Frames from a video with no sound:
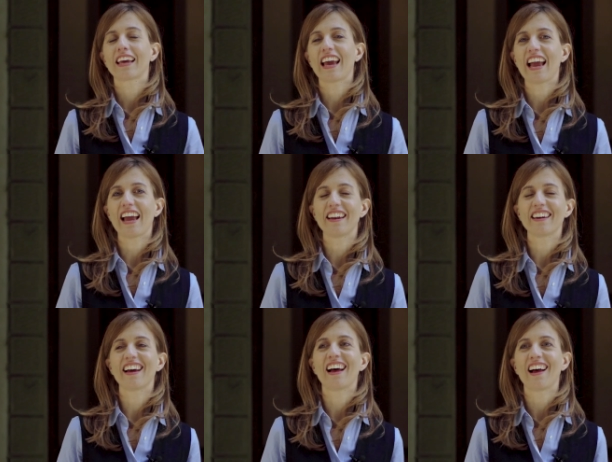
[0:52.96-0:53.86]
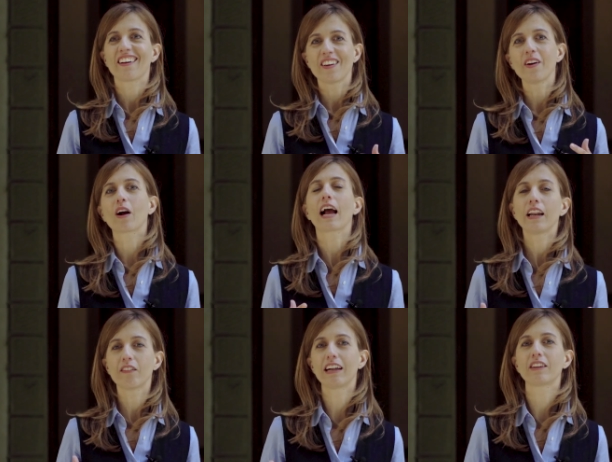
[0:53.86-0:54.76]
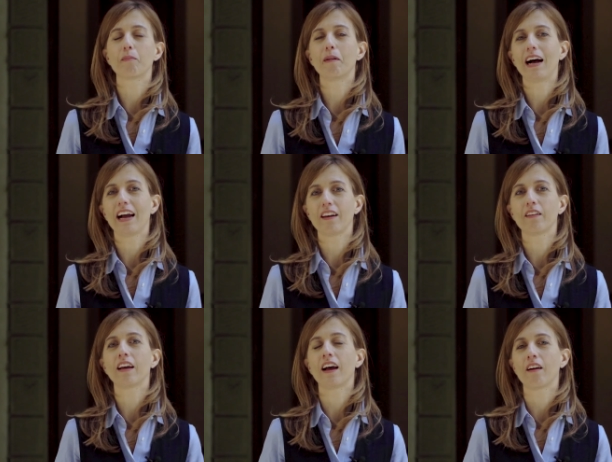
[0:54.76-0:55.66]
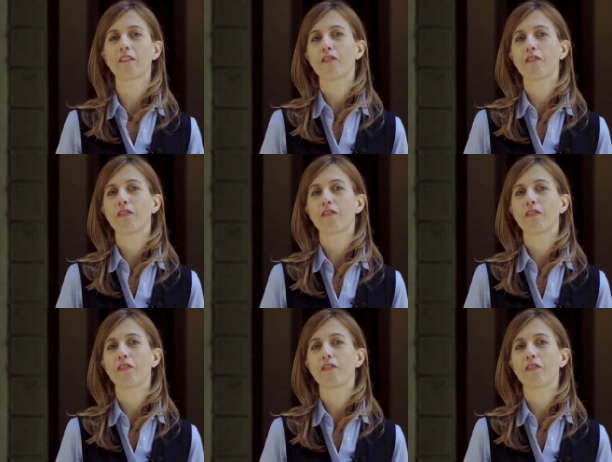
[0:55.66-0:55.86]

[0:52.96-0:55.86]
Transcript: can, uh, you know, kind of undermine uh,